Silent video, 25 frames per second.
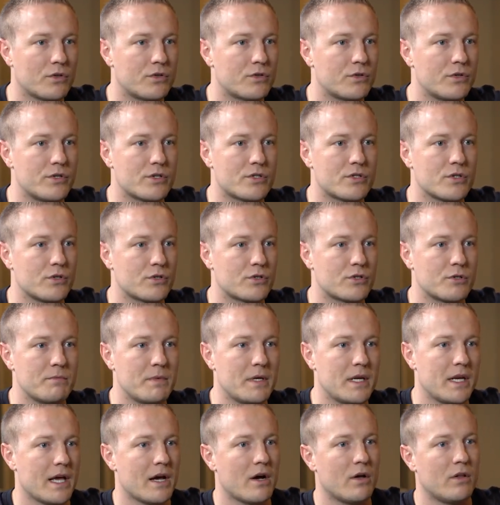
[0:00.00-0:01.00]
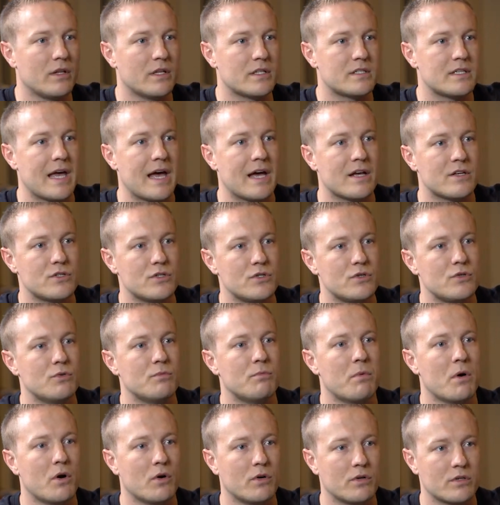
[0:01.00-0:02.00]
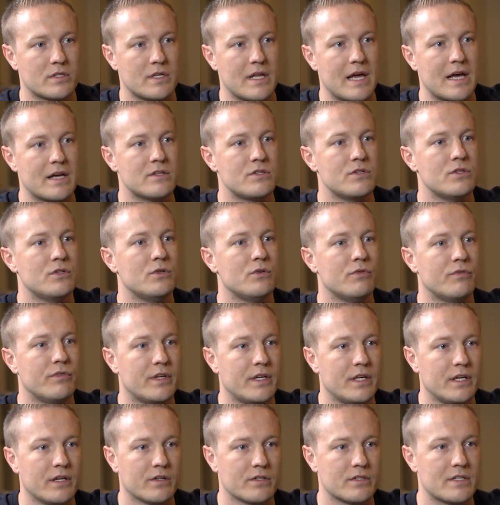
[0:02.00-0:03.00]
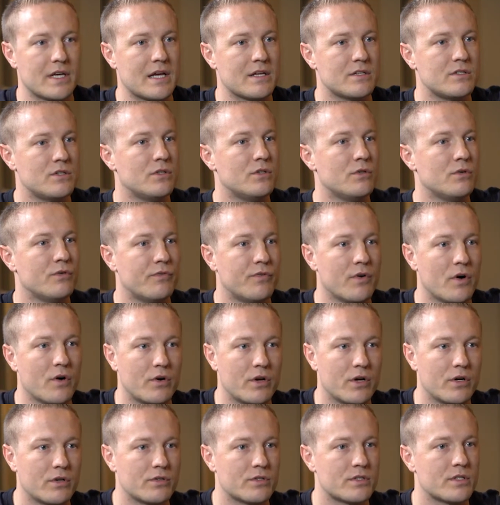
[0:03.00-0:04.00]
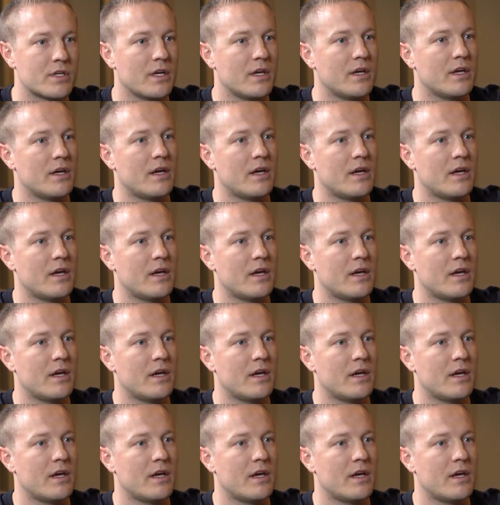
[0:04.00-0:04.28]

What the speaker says: Through your social media outlets, as you post, as you do videos, as you do photos,